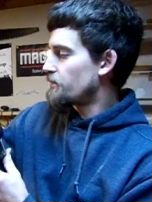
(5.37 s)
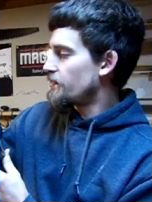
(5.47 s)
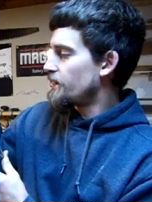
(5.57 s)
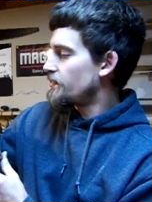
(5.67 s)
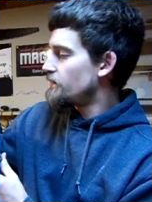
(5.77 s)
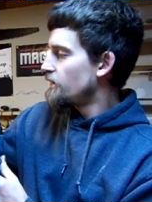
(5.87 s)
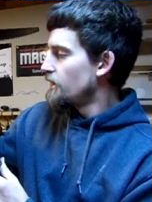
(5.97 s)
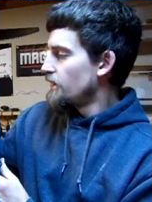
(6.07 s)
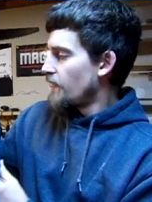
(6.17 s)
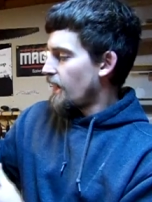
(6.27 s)
plane.
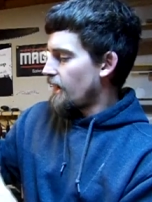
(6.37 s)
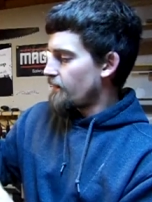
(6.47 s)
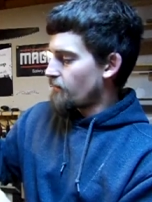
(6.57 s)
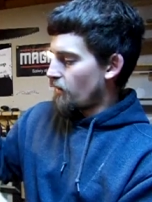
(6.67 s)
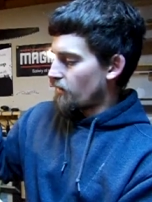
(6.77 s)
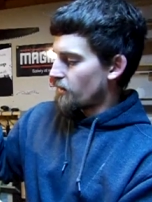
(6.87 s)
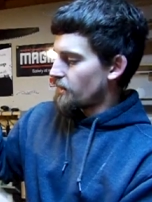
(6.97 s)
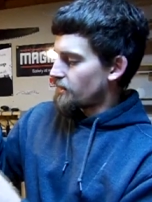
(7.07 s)
I've already